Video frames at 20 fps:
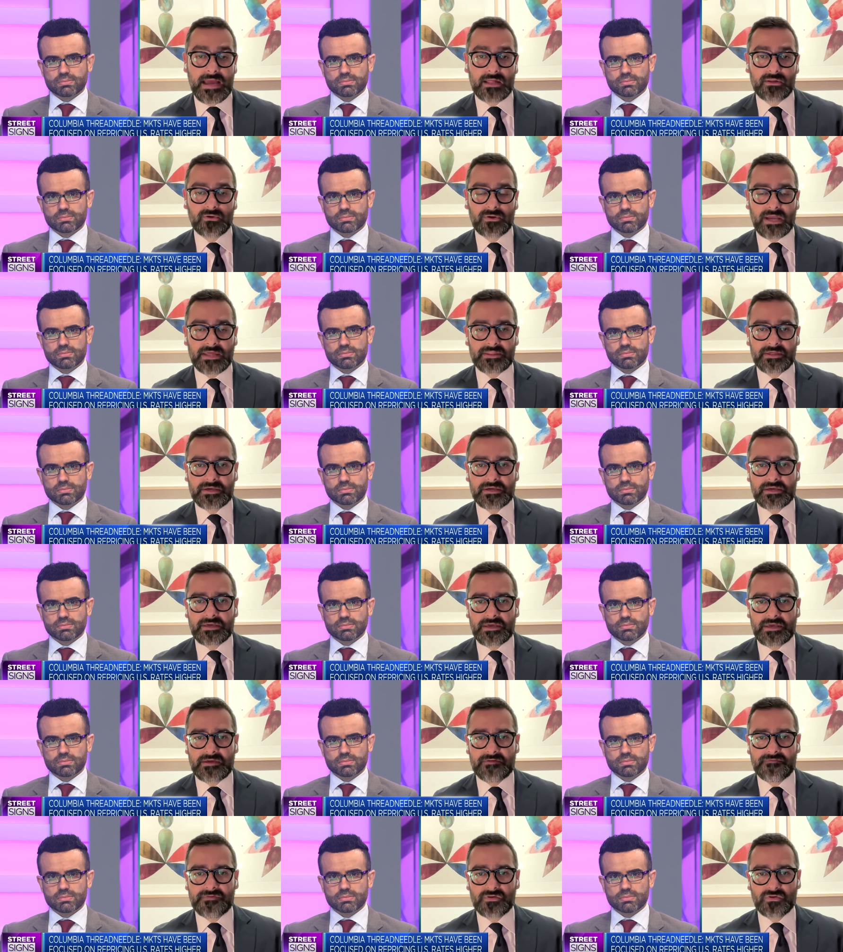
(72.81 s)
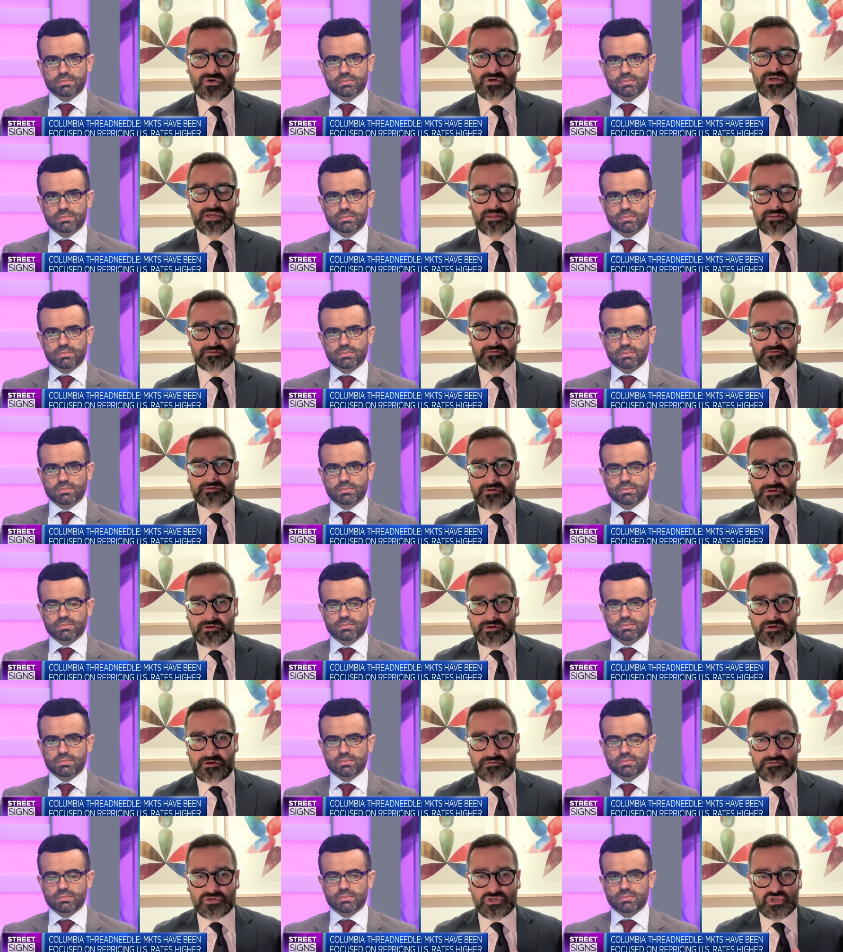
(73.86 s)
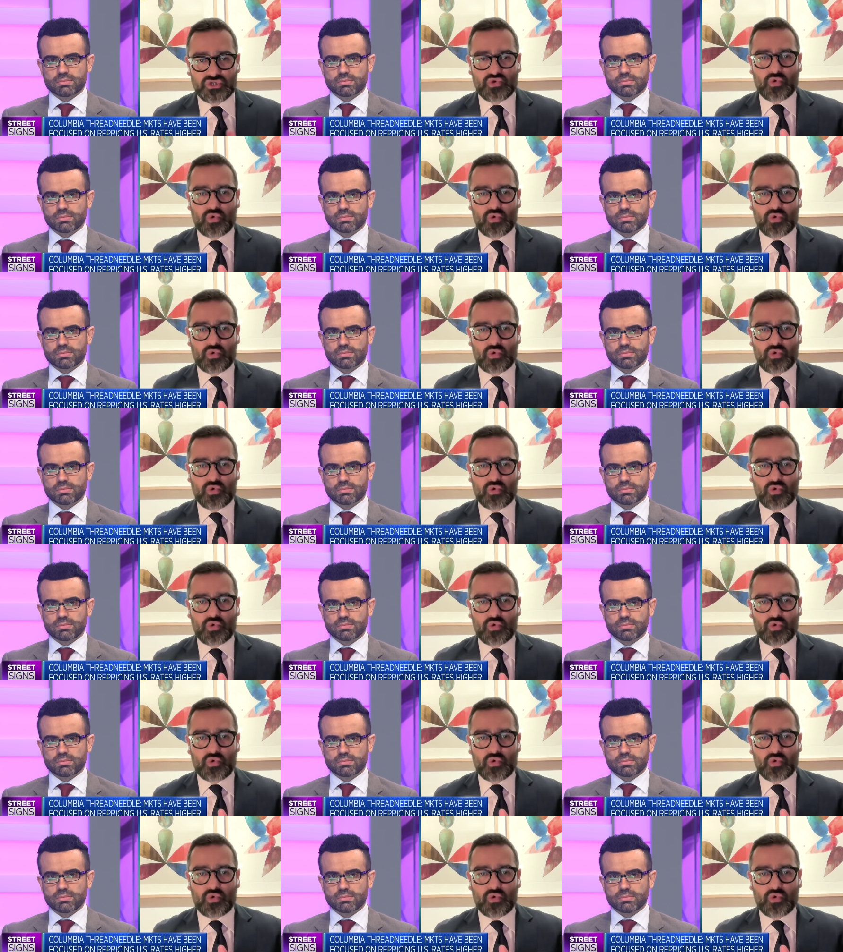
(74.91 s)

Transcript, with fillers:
Speaker 1: Yeah, look, I think if you look at the